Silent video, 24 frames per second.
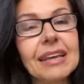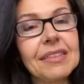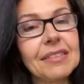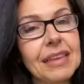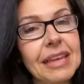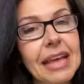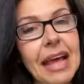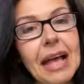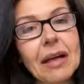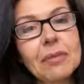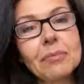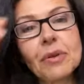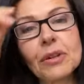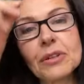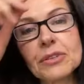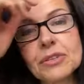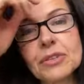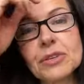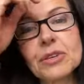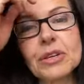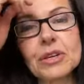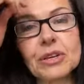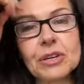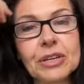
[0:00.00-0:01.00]
And the app
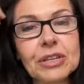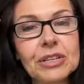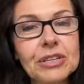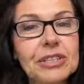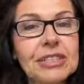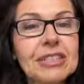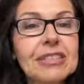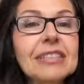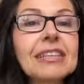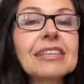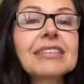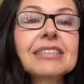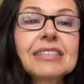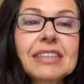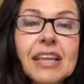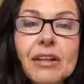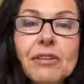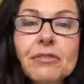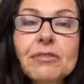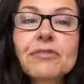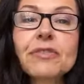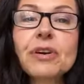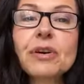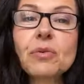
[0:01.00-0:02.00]
also encourages
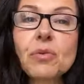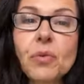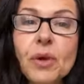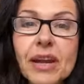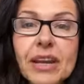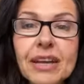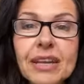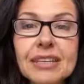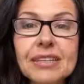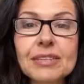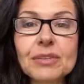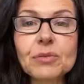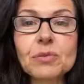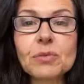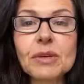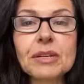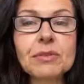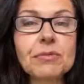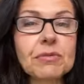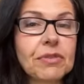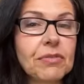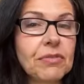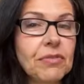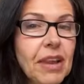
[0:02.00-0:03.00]
self awareness
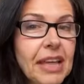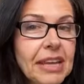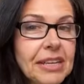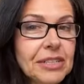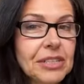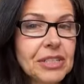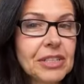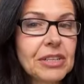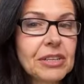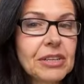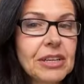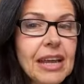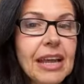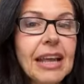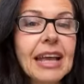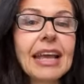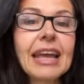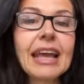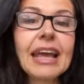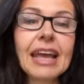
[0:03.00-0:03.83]
with reflection